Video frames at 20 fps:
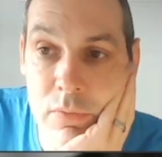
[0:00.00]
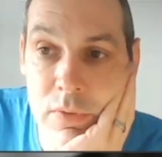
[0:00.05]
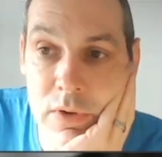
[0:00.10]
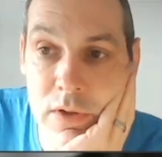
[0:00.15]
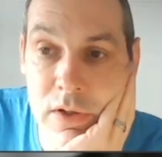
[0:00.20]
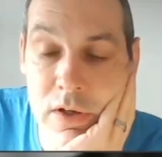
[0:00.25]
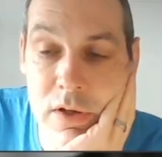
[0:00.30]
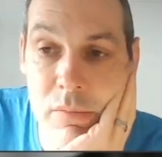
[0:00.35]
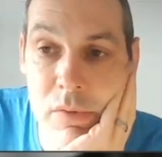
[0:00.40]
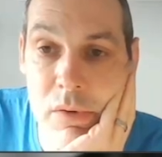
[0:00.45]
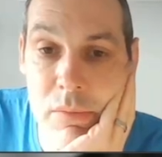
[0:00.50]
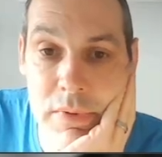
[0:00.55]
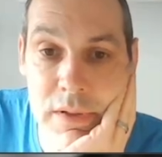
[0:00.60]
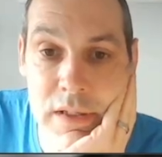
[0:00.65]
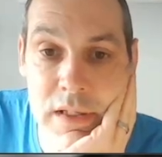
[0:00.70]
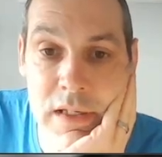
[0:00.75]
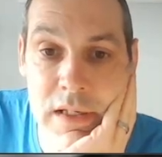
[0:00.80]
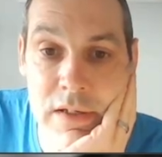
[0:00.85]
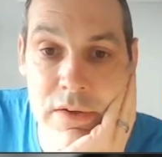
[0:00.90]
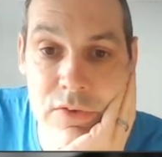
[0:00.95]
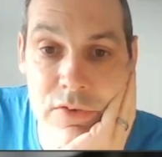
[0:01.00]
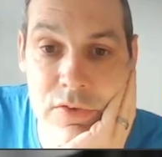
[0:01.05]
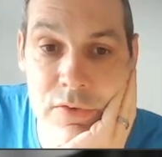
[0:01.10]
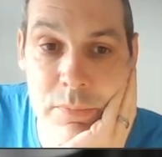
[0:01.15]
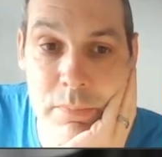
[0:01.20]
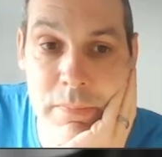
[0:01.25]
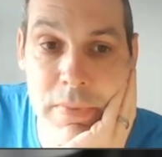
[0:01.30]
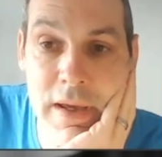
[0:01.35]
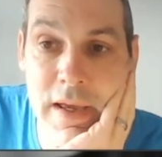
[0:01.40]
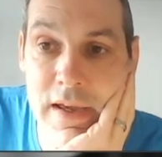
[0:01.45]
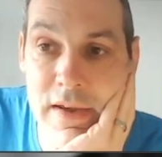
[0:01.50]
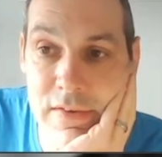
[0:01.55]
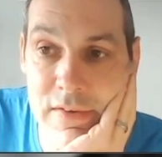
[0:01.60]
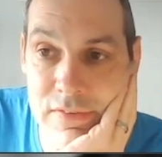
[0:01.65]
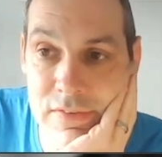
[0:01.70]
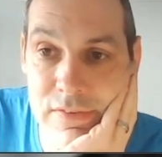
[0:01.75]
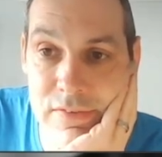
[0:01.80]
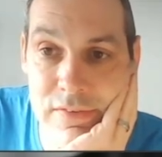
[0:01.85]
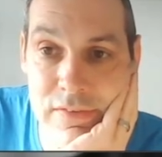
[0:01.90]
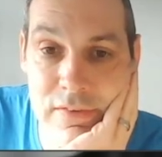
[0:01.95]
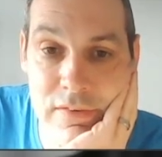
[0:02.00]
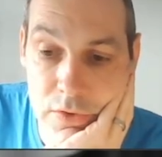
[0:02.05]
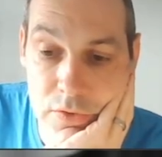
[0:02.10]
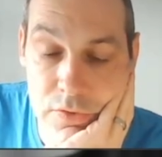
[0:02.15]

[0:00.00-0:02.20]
We come up here, which is best.